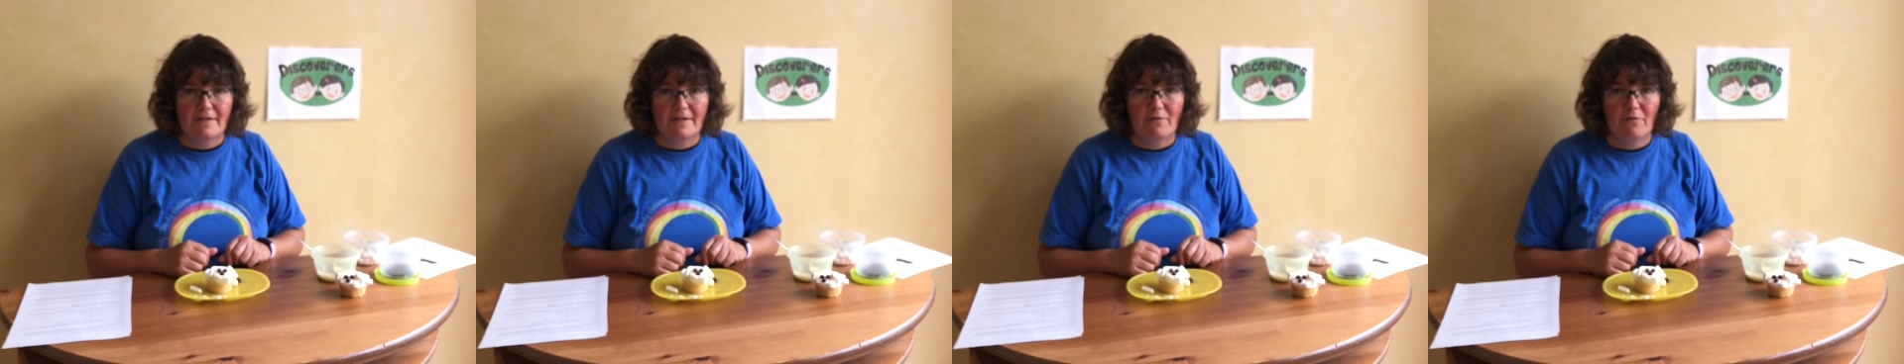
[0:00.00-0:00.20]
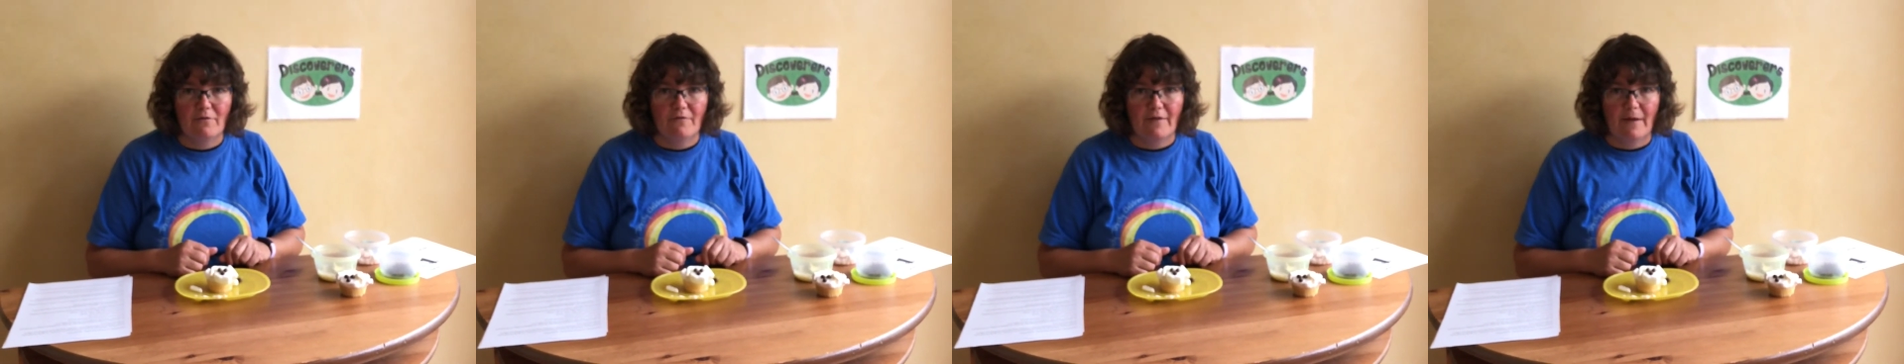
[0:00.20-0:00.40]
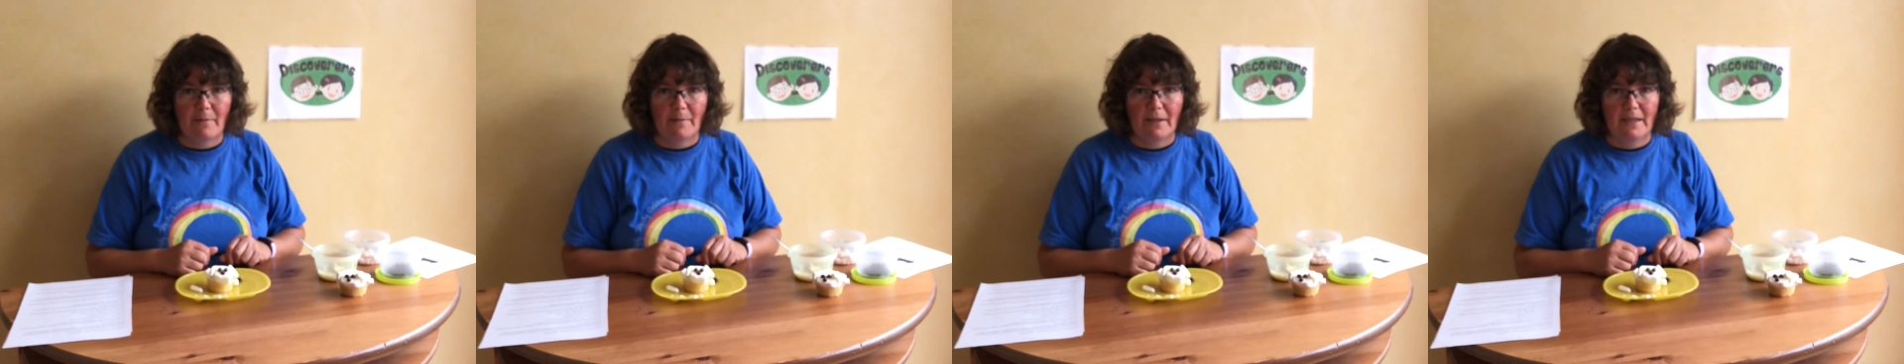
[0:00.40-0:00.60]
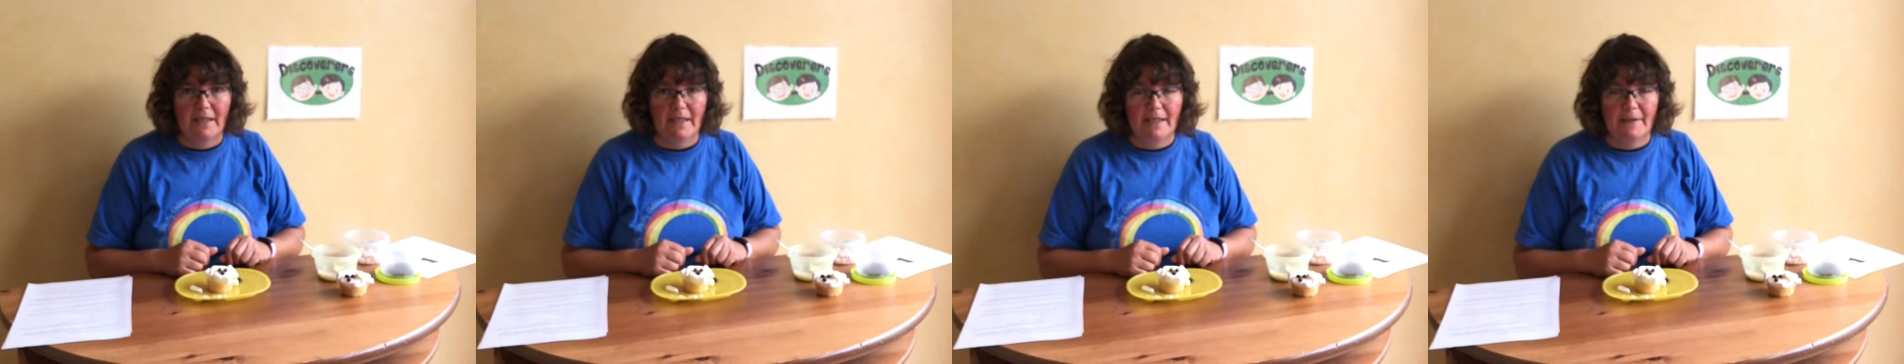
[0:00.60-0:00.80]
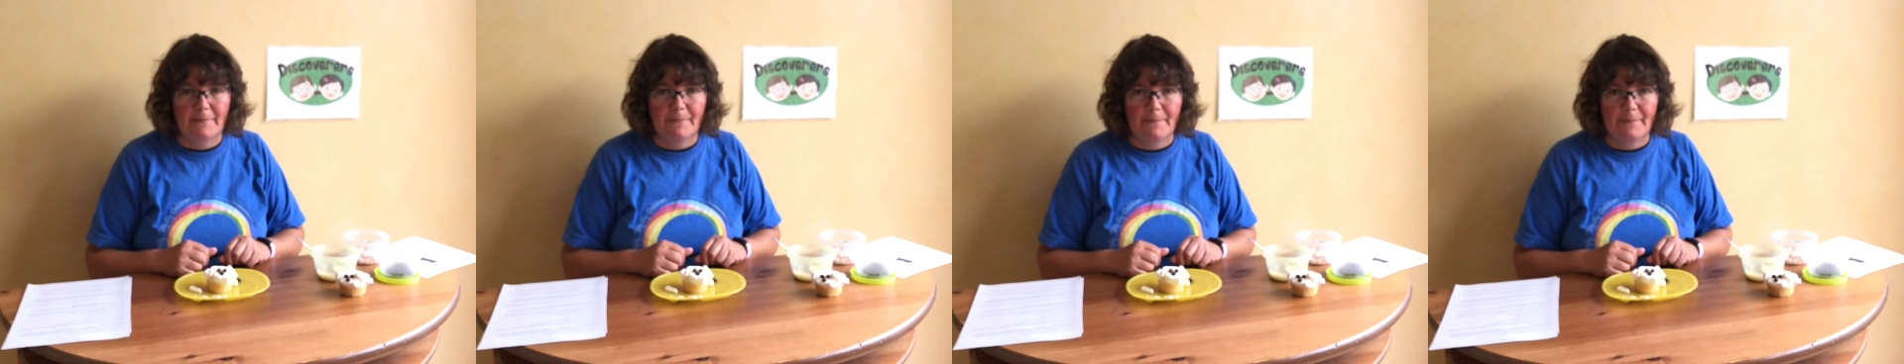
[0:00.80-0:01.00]
or
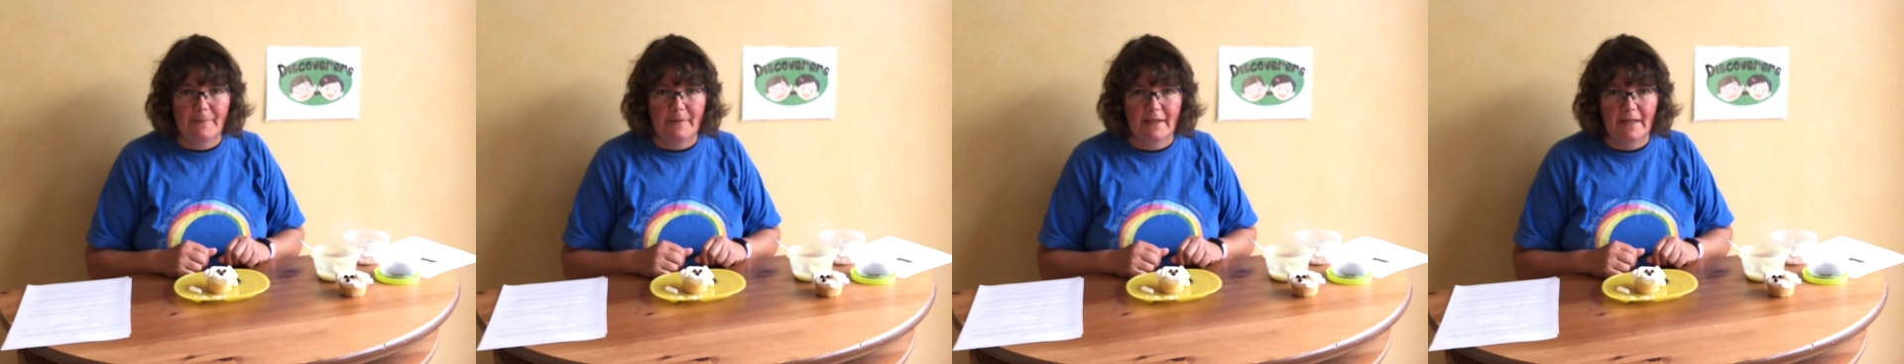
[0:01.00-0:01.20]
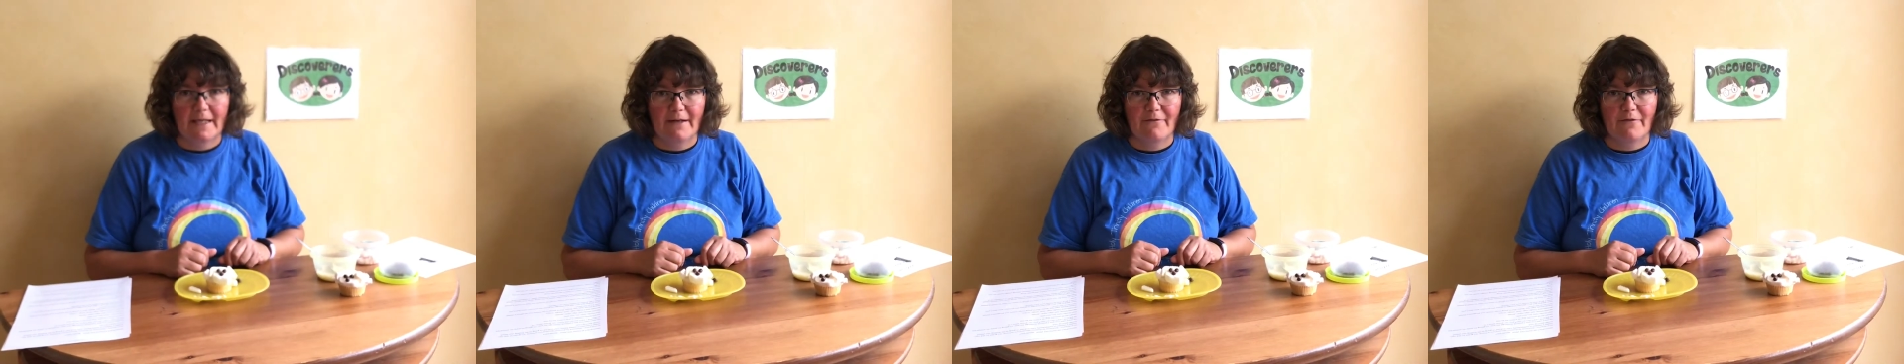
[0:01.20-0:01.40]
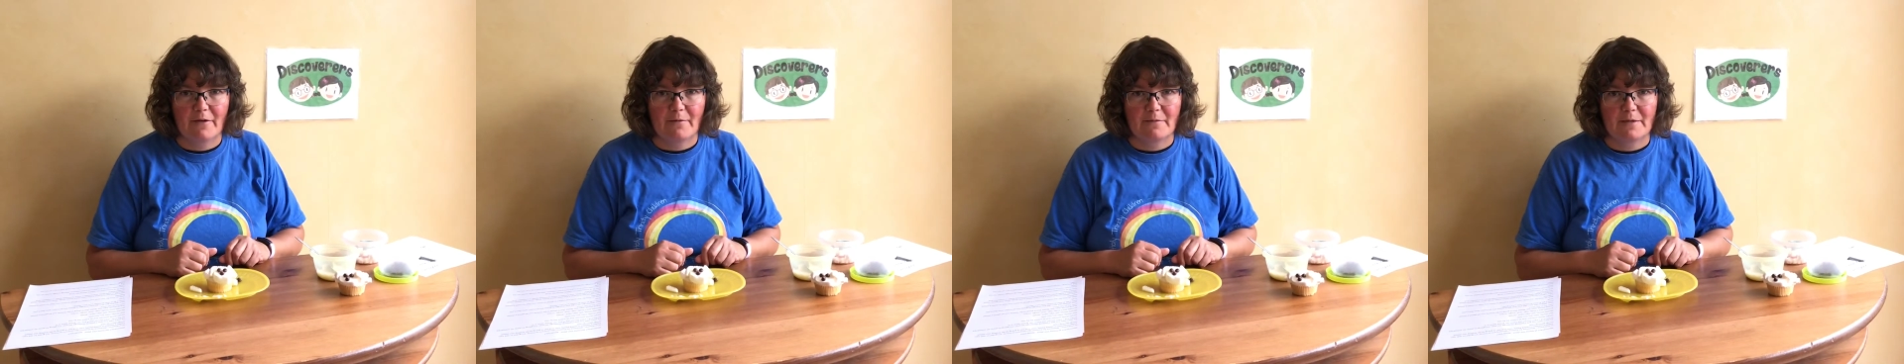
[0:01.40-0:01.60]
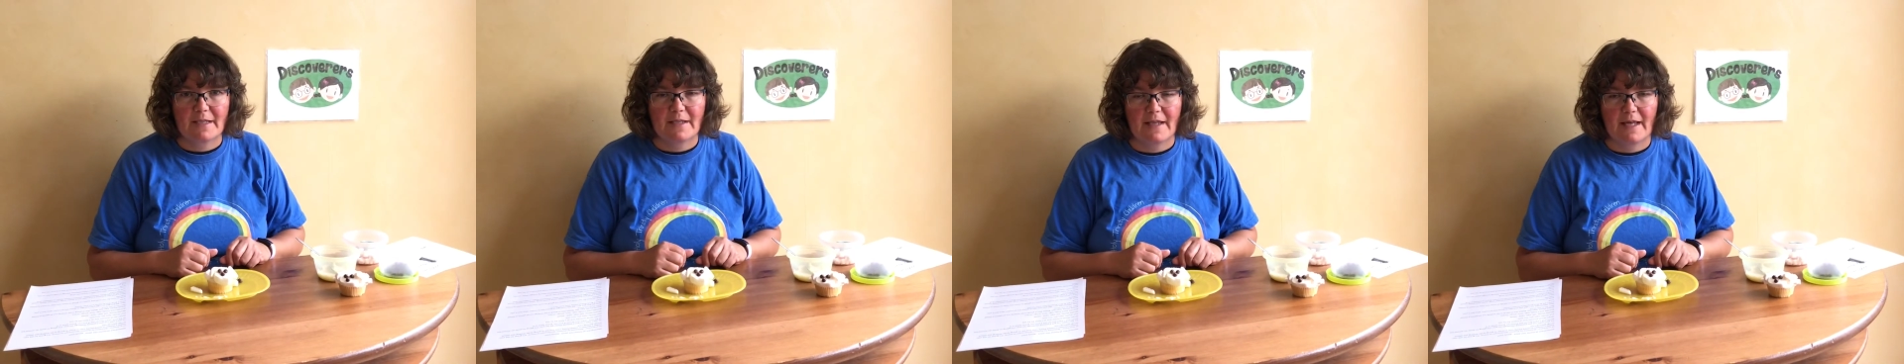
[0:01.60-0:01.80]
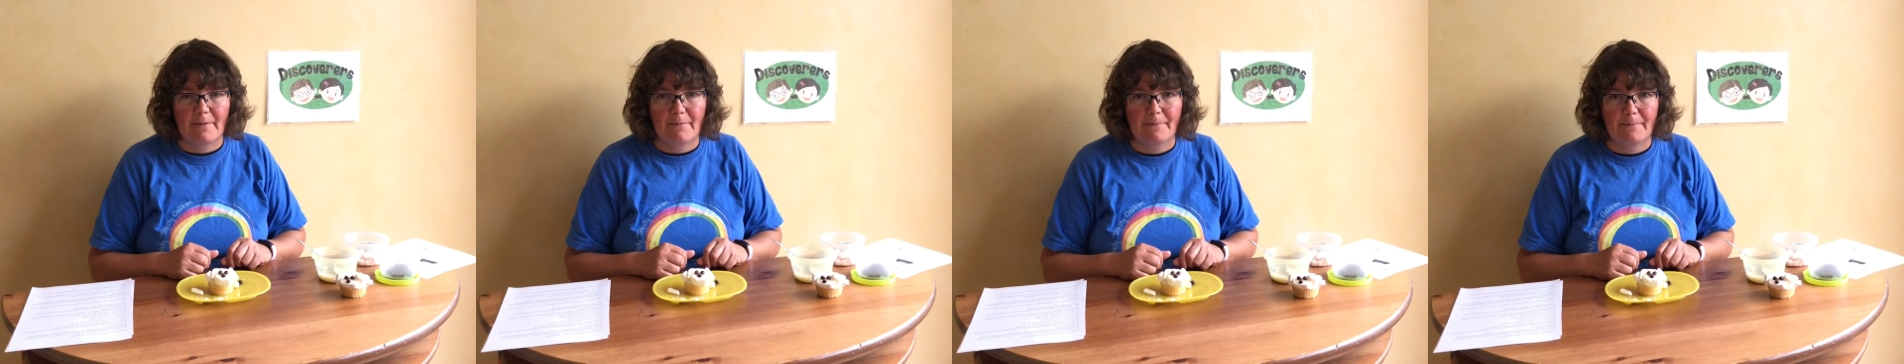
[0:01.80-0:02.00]
family and give them to
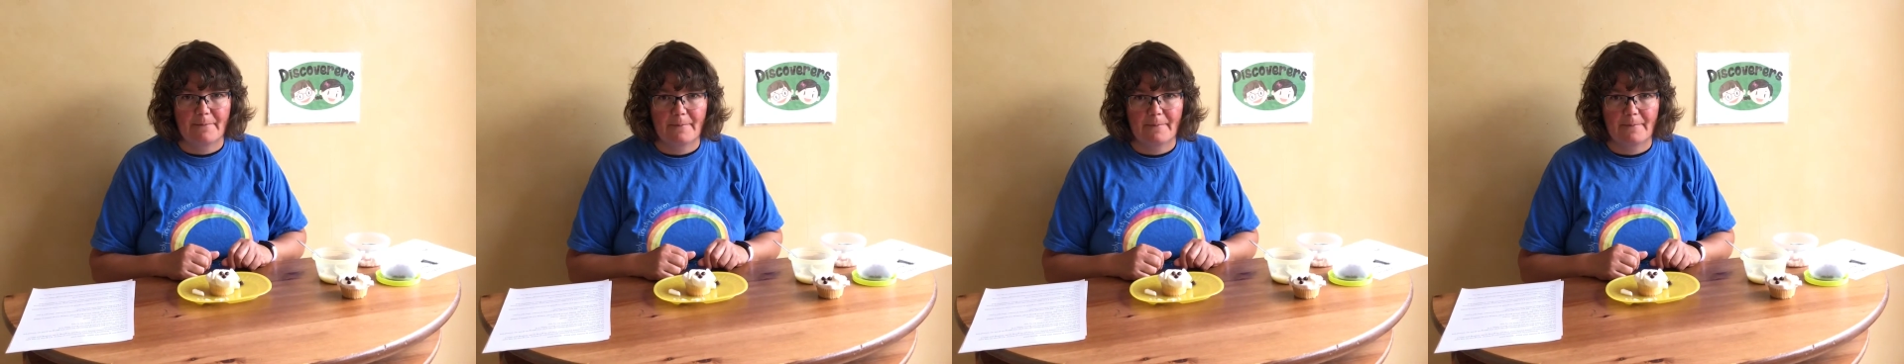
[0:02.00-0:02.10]
them.